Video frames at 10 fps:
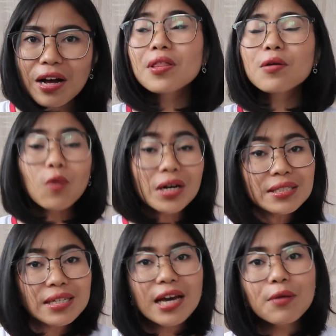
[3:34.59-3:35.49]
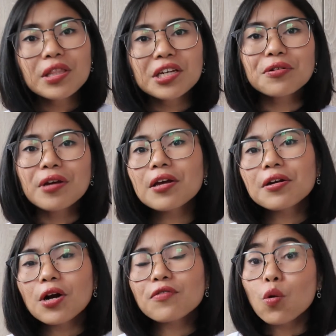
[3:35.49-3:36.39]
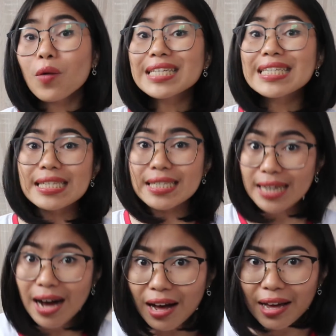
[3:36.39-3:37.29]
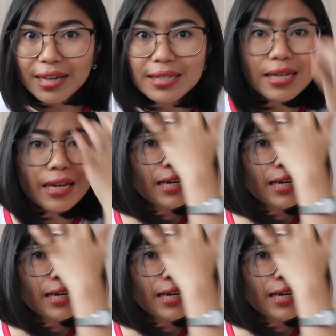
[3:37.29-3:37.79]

But then one day when the creator of Oasis dies,